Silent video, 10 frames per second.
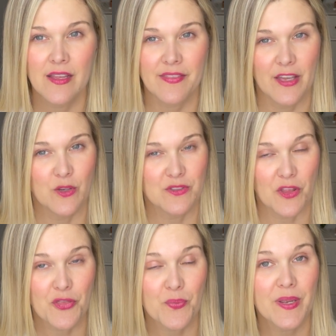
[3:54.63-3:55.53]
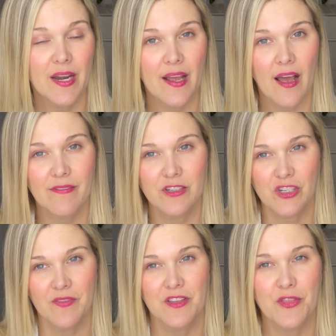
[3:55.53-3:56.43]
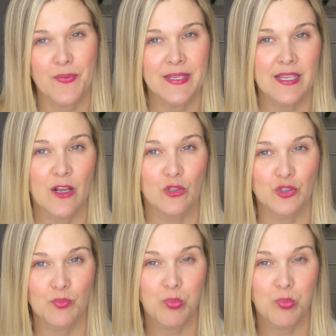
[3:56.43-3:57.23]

They used the three-day average of the three cycles